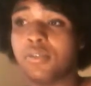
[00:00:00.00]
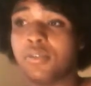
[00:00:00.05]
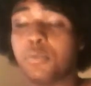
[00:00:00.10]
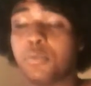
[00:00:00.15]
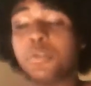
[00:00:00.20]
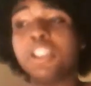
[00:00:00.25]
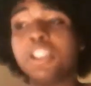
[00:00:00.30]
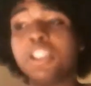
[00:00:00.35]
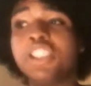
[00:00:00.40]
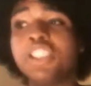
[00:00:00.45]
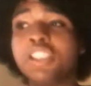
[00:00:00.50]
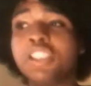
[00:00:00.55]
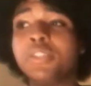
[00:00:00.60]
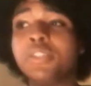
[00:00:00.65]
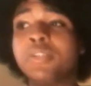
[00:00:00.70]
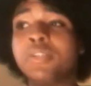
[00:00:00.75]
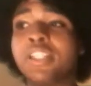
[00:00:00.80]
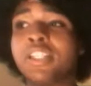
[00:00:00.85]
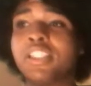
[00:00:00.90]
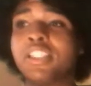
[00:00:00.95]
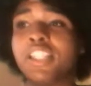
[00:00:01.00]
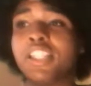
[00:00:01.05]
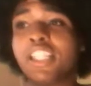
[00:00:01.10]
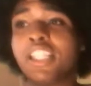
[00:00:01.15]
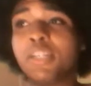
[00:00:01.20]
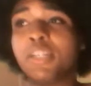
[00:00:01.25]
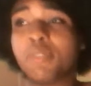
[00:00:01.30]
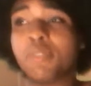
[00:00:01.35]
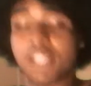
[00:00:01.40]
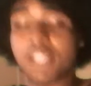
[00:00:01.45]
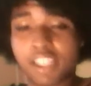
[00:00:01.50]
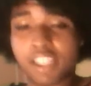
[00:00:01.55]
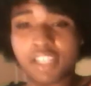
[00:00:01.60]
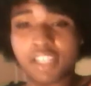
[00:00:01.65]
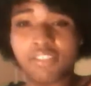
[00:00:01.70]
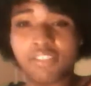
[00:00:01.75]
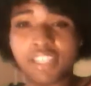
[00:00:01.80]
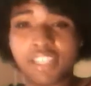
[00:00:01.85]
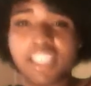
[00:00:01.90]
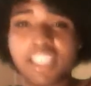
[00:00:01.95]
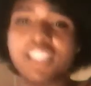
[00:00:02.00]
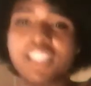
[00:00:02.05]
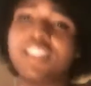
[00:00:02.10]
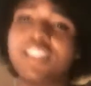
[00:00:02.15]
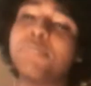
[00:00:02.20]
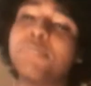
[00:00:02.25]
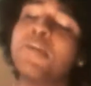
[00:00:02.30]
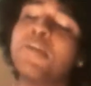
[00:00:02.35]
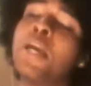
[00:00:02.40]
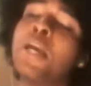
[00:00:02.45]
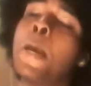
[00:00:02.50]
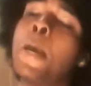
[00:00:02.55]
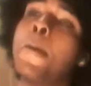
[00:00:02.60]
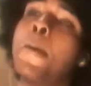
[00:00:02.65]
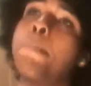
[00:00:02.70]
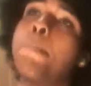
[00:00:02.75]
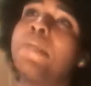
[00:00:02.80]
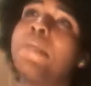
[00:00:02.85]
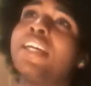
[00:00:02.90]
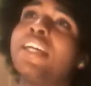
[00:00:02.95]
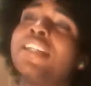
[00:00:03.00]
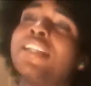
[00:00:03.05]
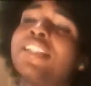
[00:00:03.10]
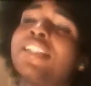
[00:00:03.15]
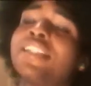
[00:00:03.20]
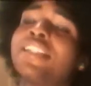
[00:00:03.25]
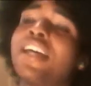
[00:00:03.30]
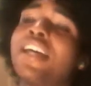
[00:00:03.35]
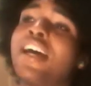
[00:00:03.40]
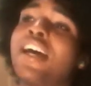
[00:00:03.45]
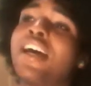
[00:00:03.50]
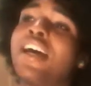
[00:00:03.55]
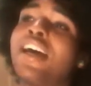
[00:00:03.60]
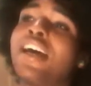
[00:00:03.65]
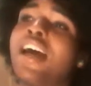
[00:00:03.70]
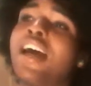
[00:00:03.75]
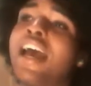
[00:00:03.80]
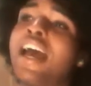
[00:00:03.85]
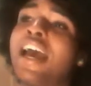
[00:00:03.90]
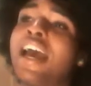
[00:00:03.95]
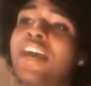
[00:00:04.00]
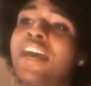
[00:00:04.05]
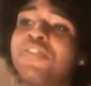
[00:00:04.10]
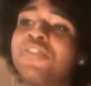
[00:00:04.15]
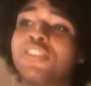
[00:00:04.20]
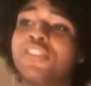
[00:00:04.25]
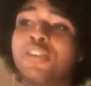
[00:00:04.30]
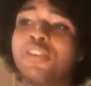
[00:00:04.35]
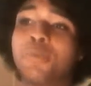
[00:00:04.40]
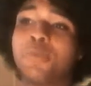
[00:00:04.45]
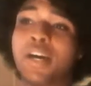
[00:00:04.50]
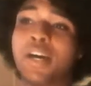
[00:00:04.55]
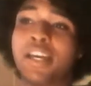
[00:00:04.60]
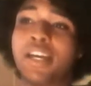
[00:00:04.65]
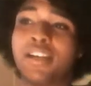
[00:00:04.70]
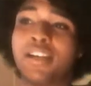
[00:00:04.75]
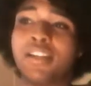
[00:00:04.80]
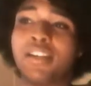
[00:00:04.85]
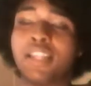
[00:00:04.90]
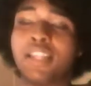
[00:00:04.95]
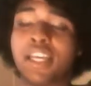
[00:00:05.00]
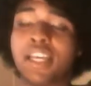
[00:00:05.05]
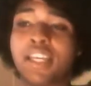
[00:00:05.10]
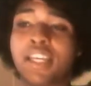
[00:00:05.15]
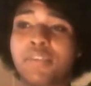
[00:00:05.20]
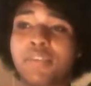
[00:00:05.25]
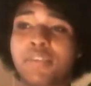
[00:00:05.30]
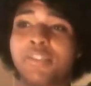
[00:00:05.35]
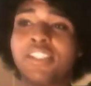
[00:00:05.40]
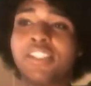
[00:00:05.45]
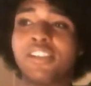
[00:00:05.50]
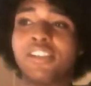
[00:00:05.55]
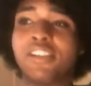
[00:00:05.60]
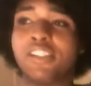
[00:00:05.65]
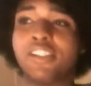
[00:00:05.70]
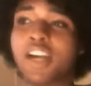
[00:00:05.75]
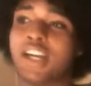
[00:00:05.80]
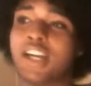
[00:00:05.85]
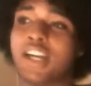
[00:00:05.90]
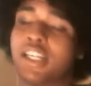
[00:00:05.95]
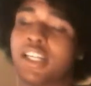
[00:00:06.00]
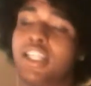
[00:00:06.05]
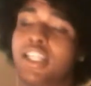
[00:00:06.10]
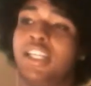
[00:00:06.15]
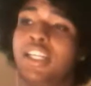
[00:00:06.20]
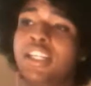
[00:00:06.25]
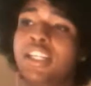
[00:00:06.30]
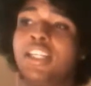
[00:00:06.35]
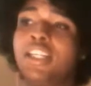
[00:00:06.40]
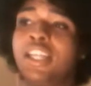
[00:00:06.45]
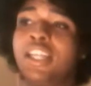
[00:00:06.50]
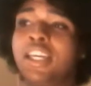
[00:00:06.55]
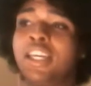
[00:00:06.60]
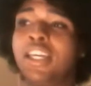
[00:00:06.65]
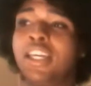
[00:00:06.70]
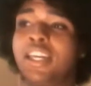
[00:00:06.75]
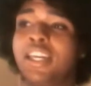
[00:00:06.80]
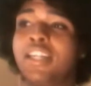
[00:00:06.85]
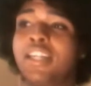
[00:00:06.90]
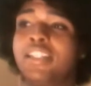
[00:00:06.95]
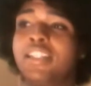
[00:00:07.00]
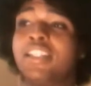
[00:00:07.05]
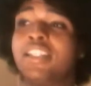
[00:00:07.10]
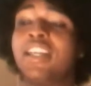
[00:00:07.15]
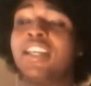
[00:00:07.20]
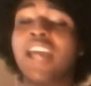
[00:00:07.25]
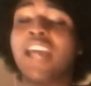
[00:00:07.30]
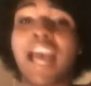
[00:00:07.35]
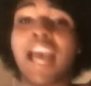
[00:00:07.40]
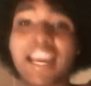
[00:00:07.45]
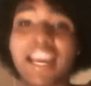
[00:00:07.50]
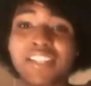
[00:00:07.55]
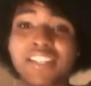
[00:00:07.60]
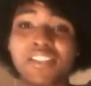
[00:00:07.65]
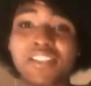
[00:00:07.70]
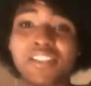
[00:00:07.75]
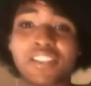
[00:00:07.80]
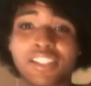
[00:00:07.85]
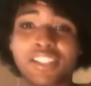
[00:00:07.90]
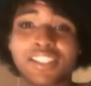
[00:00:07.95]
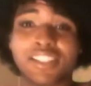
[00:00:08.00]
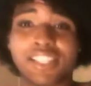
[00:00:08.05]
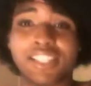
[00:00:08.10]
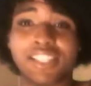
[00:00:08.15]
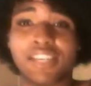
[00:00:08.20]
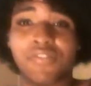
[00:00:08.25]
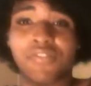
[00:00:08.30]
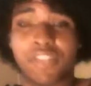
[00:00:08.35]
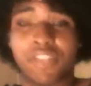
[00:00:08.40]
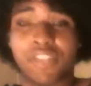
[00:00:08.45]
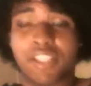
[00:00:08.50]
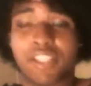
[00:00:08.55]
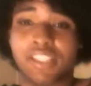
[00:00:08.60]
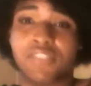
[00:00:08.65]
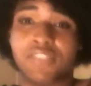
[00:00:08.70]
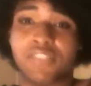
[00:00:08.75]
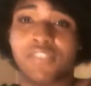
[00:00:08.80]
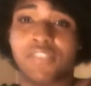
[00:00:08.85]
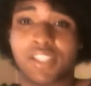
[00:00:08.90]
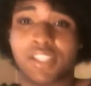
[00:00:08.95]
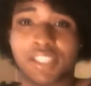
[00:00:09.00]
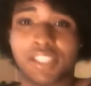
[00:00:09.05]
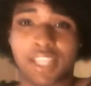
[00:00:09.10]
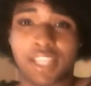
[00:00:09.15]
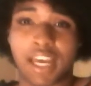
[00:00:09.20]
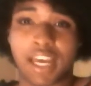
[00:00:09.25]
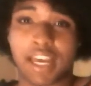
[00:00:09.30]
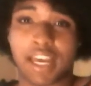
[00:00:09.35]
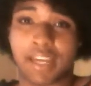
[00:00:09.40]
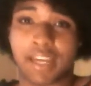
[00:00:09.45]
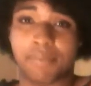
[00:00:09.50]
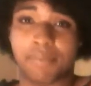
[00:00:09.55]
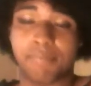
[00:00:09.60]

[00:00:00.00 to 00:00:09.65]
would you continue on in a relationship? Because after a while, like we started talking, and I started to get feelings for this guy,